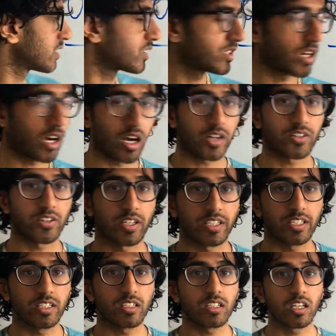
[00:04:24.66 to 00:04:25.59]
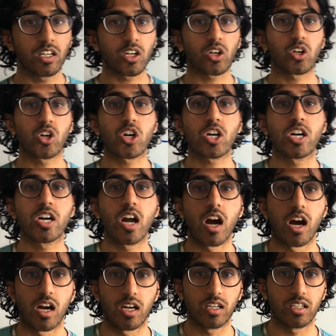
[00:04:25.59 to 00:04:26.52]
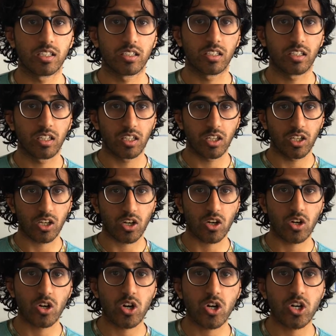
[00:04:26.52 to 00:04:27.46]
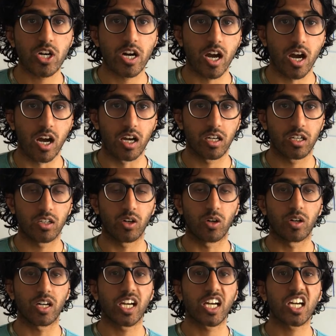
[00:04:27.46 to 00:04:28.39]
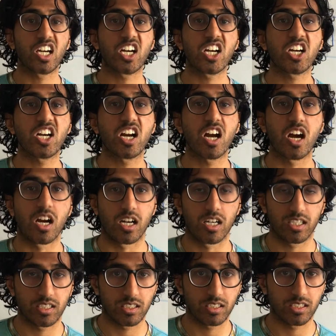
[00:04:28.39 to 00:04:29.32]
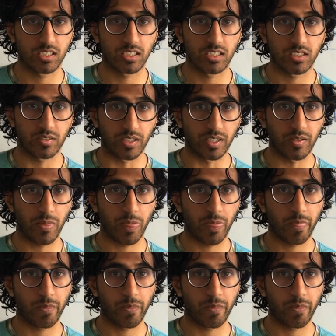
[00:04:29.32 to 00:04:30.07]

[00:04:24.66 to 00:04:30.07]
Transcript: god right here, Krishna, Krishna, or Krishna, right?